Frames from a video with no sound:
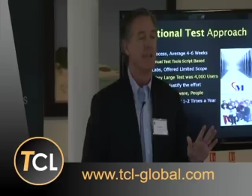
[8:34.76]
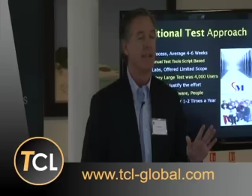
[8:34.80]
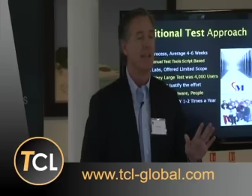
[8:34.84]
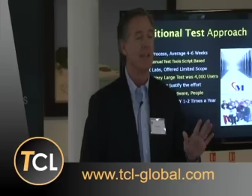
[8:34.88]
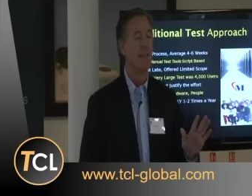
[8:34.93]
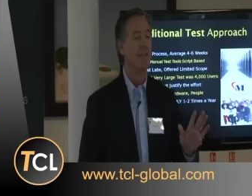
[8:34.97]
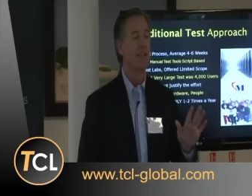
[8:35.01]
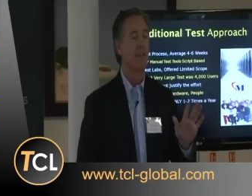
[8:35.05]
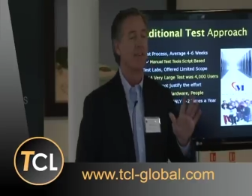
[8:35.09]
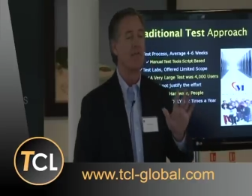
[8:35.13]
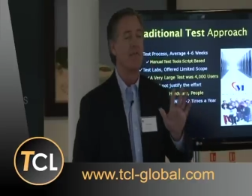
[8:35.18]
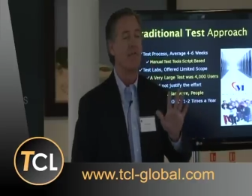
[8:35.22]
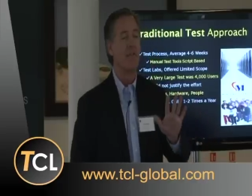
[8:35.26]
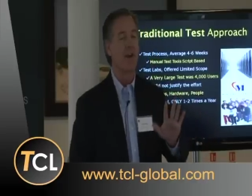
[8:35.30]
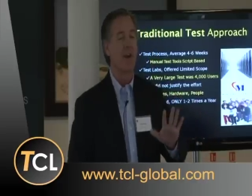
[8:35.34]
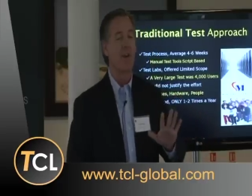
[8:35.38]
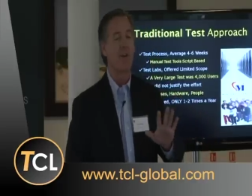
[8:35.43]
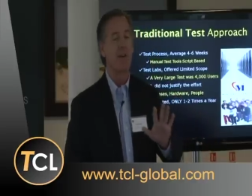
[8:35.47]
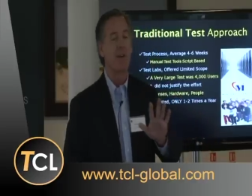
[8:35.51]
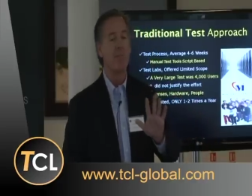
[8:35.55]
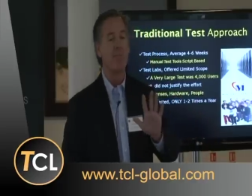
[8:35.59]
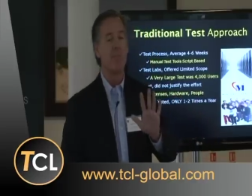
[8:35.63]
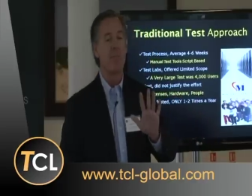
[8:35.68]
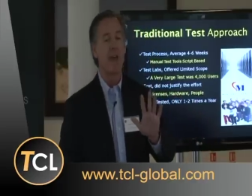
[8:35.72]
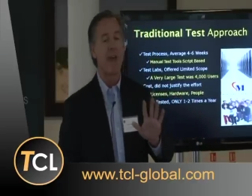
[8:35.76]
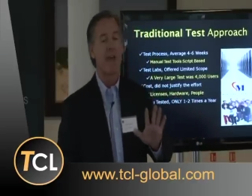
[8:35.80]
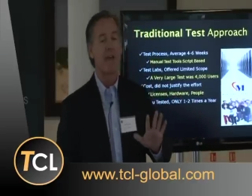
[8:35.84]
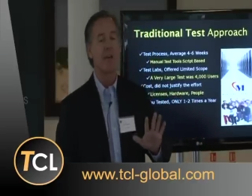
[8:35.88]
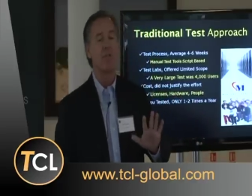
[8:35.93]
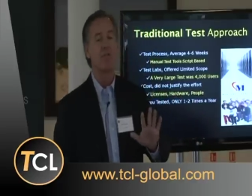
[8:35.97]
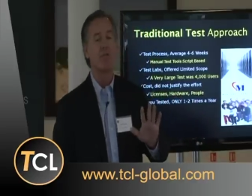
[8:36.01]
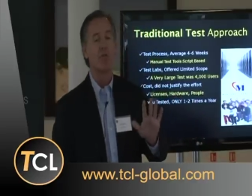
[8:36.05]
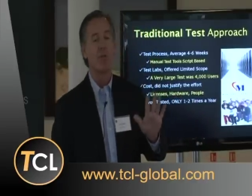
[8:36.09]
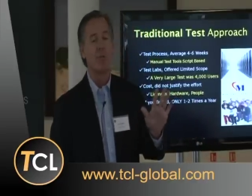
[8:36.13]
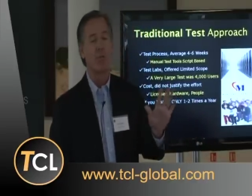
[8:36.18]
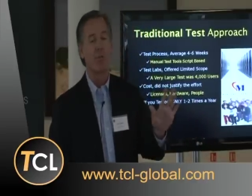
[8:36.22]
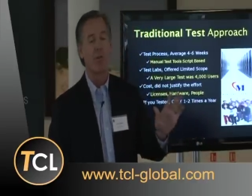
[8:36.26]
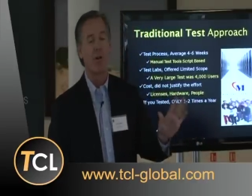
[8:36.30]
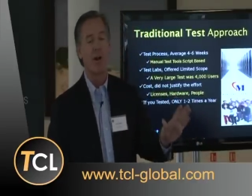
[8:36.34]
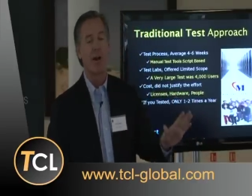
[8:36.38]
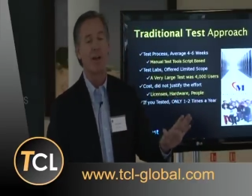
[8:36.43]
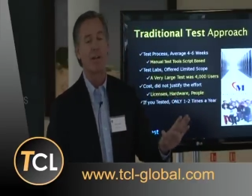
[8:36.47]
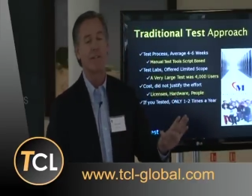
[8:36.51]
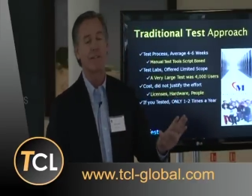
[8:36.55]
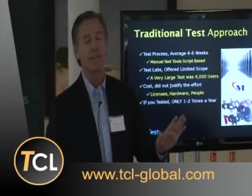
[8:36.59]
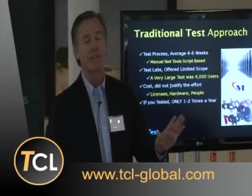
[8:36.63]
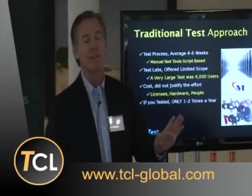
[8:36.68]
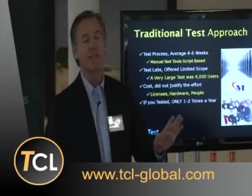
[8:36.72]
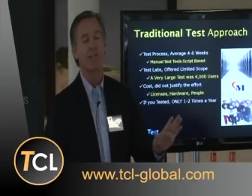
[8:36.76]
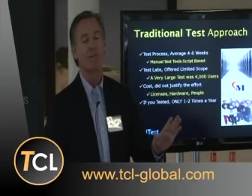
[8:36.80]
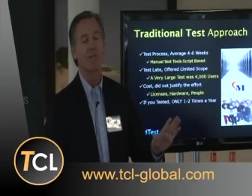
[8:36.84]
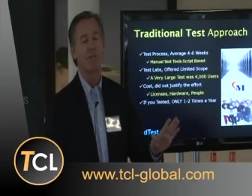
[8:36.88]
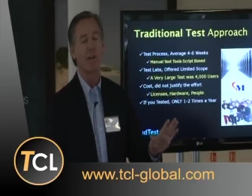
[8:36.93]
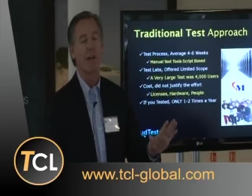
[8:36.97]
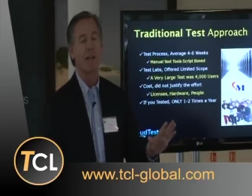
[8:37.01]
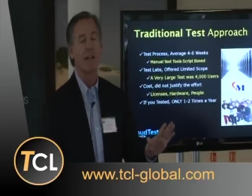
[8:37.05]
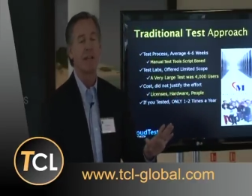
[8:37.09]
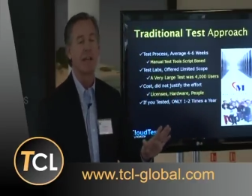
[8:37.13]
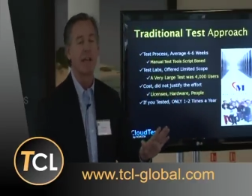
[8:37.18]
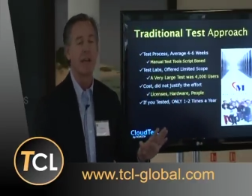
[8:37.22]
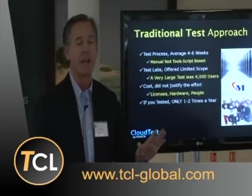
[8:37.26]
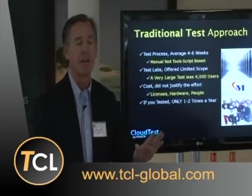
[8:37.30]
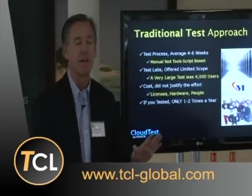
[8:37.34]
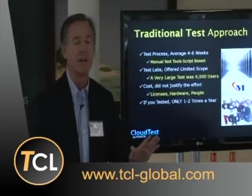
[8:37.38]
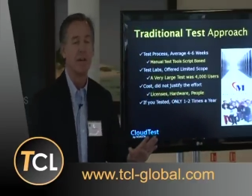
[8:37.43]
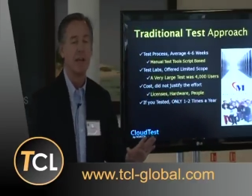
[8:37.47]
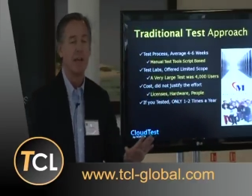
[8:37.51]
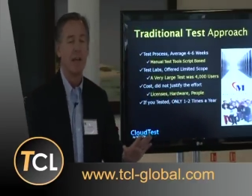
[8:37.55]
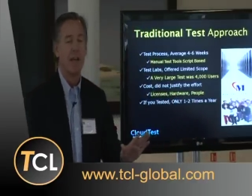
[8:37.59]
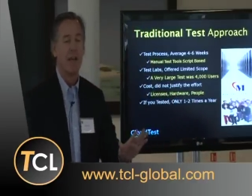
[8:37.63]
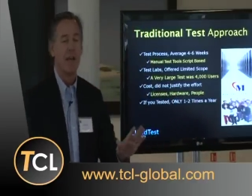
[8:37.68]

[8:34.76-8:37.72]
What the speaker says: It's a very manual process right now,